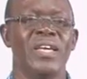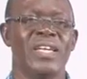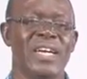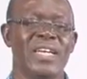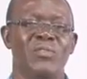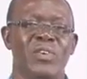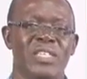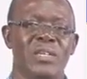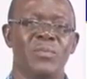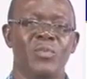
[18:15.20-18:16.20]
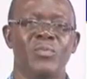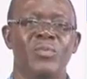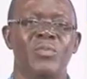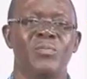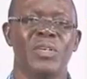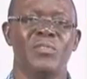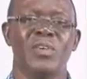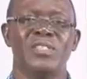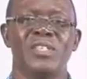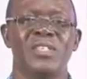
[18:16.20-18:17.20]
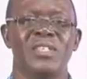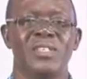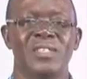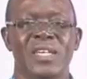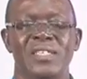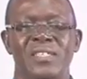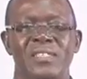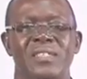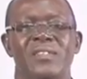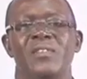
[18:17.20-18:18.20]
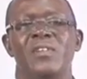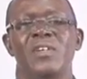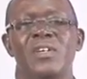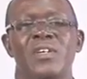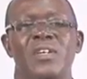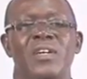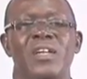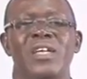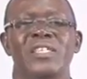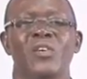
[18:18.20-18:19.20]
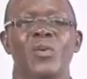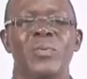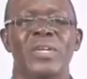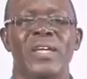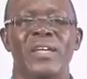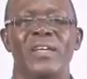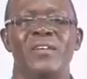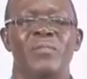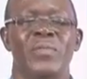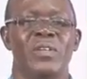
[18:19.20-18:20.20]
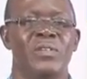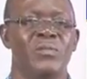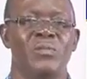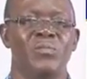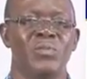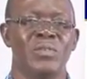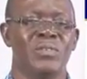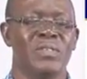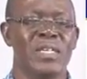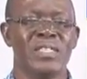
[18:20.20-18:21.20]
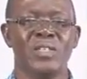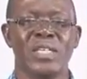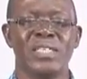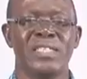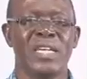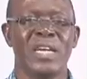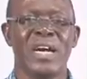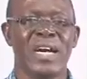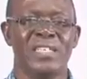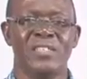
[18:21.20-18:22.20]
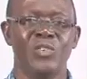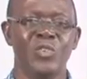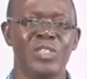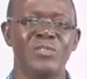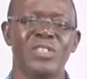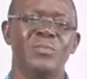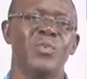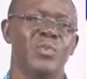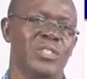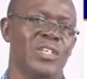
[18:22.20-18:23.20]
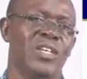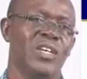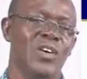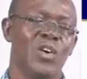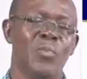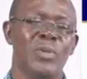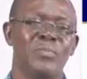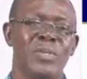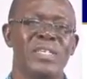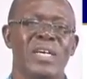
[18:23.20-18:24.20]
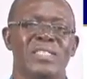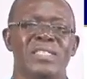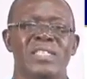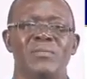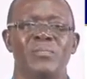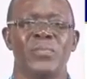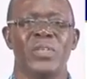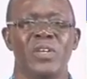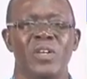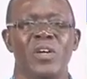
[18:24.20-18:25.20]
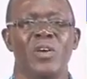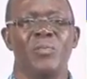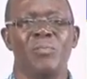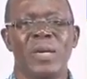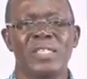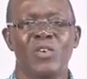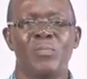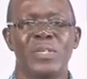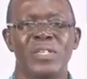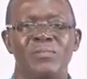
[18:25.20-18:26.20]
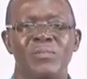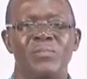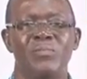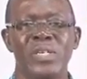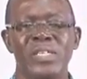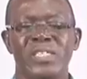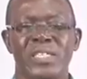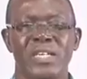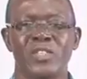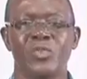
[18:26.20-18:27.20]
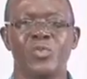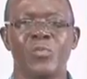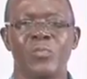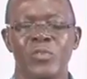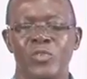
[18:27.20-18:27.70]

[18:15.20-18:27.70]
in Ghana, for example, manufacturing sardines. Let's say company A turns out sardines that are hard, including even the bones. Company B does the same. But company B decides to